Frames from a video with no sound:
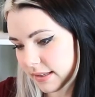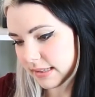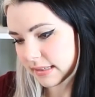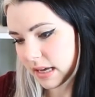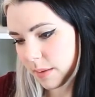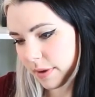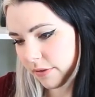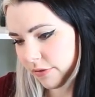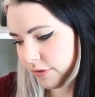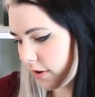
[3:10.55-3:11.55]
This is
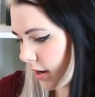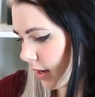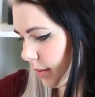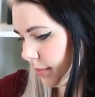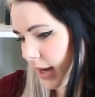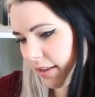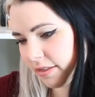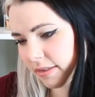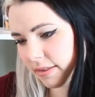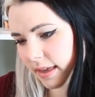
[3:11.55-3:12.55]
coming from, I
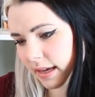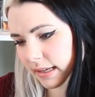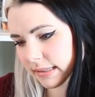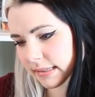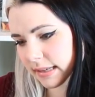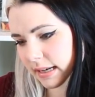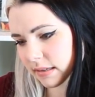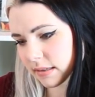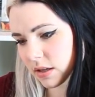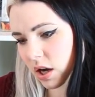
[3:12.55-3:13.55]
think it
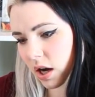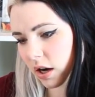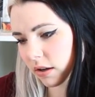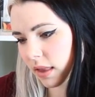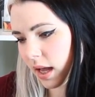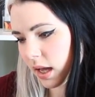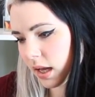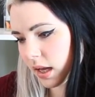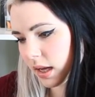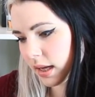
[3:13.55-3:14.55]
says Carla
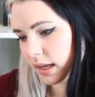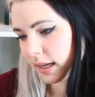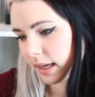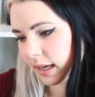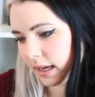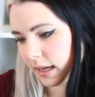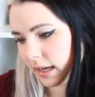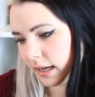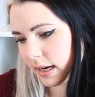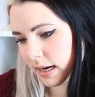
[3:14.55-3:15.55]

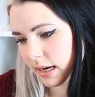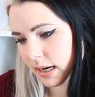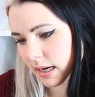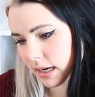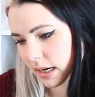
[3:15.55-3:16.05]
in